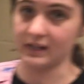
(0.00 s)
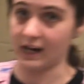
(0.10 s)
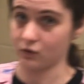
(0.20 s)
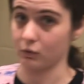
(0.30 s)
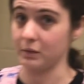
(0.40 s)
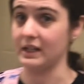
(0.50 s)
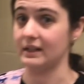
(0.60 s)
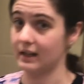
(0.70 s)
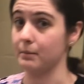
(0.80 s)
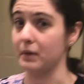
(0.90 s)
the actual
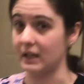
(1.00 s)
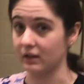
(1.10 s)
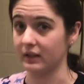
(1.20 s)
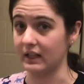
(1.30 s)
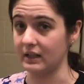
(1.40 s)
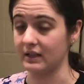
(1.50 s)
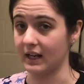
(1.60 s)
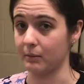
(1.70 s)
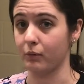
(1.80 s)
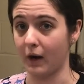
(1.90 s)
penis can be cleaned
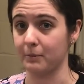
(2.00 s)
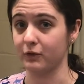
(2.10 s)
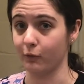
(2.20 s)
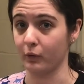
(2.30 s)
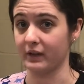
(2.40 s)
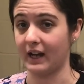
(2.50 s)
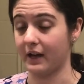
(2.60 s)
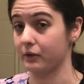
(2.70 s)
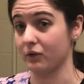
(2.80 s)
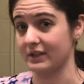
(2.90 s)
and prepped for the
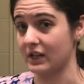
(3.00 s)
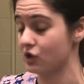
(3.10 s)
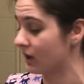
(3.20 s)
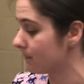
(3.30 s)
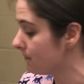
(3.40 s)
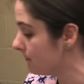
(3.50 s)
catheterization.